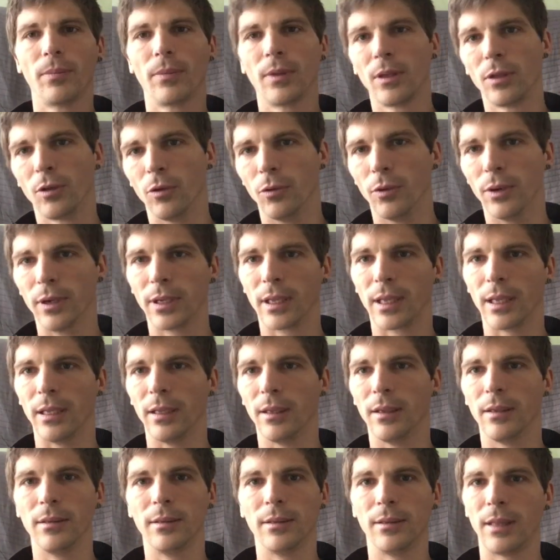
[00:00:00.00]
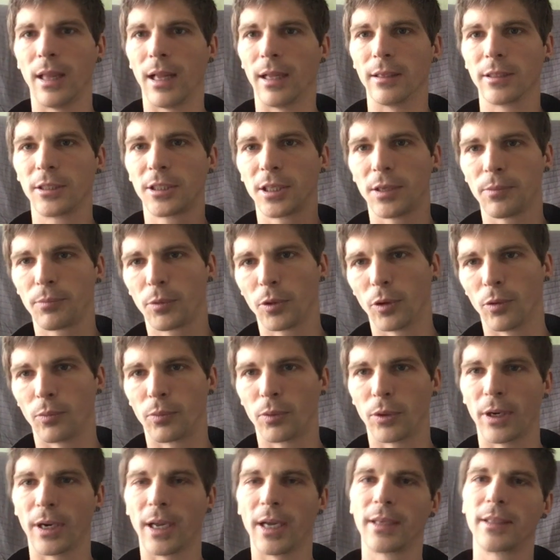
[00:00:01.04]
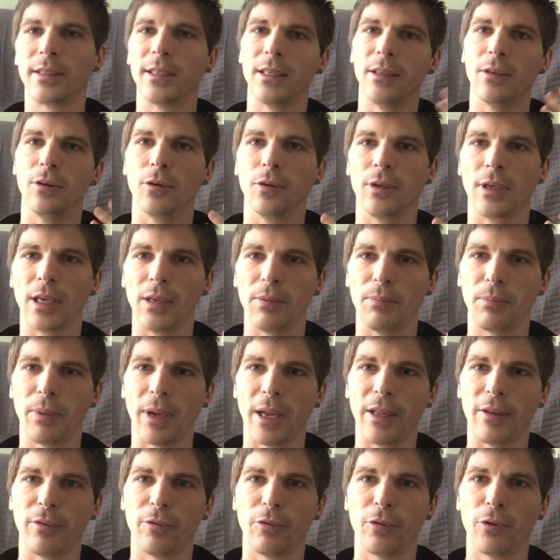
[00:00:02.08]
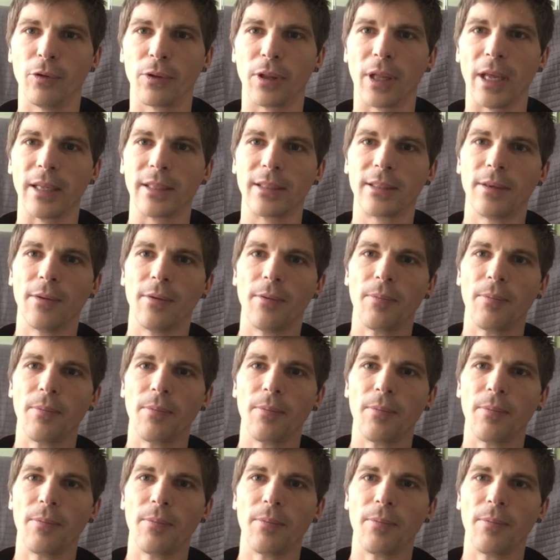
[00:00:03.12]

they'll ship your product and you'll get paid for that.